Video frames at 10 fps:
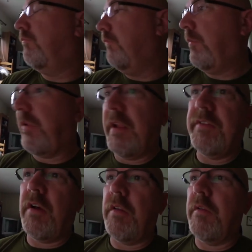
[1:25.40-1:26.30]

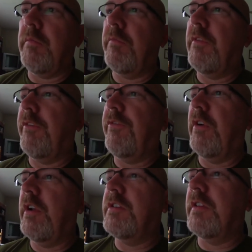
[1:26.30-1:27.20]
replace all the the
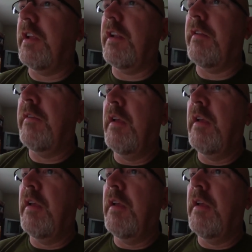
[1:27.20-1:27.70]
footage. And then